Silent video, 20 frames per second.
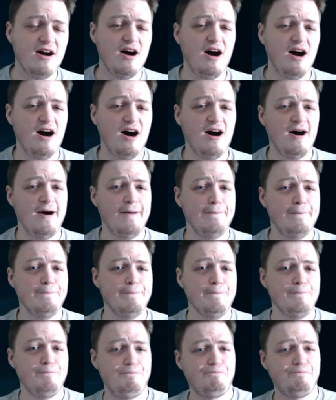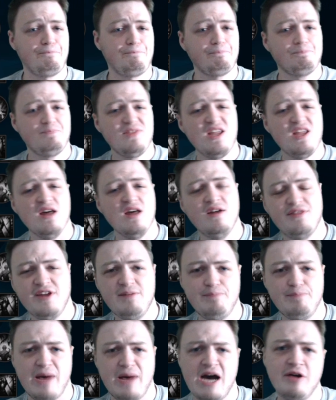I
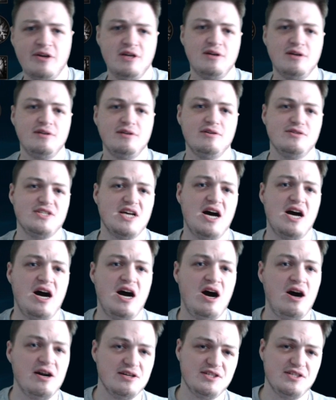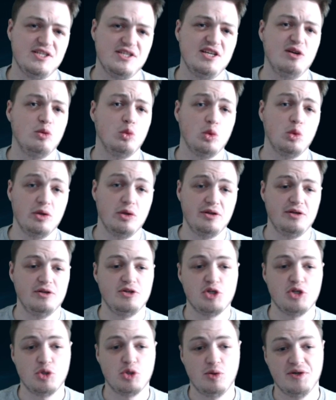think Bounty Hunter is honestly a really
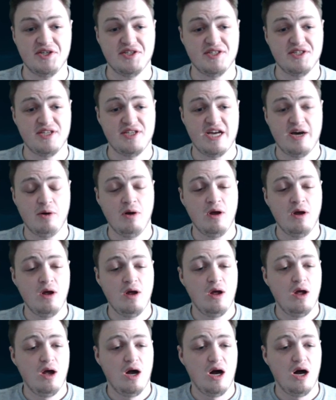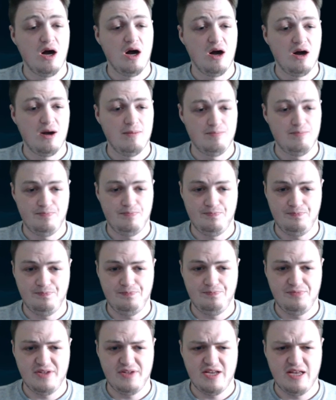good choice now.
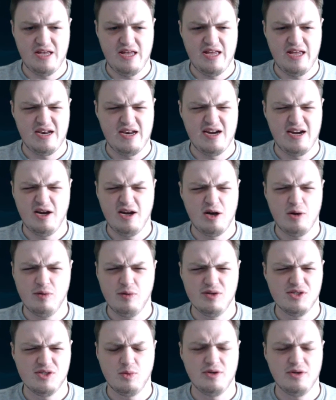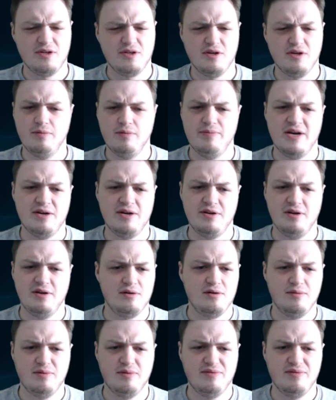And I always would go Bounty
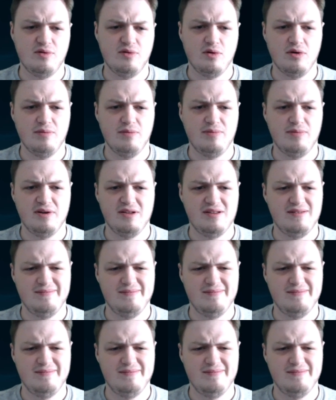Hunter before, but